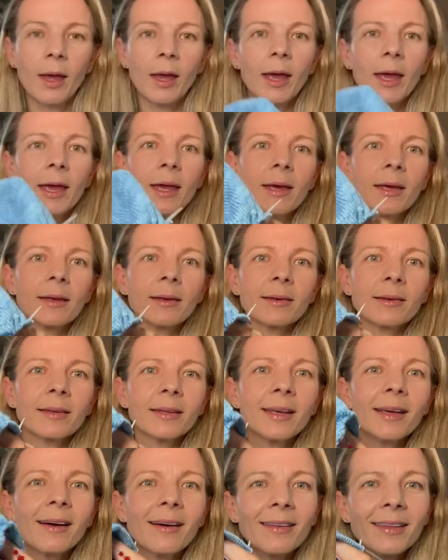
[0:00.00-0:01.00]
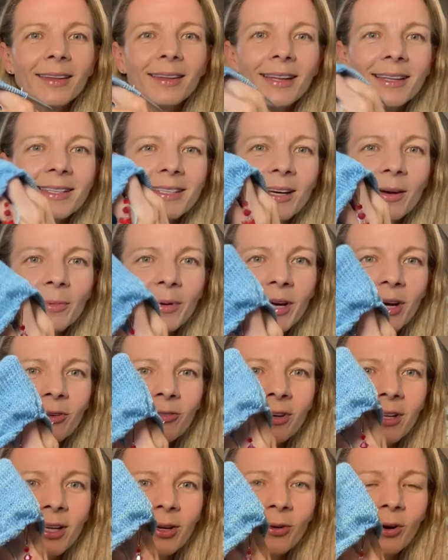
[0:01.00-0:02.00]
And yeah, I think that's coming out
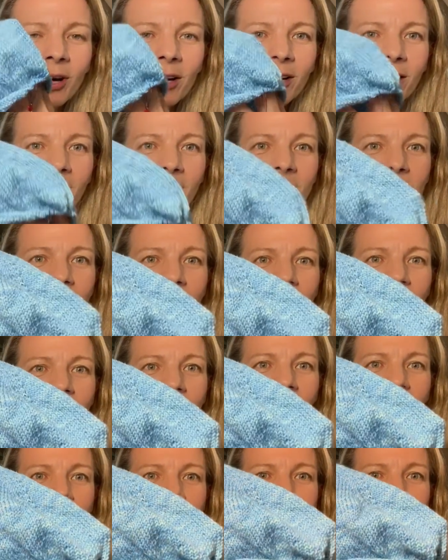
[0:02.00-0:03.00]
really quite nicely.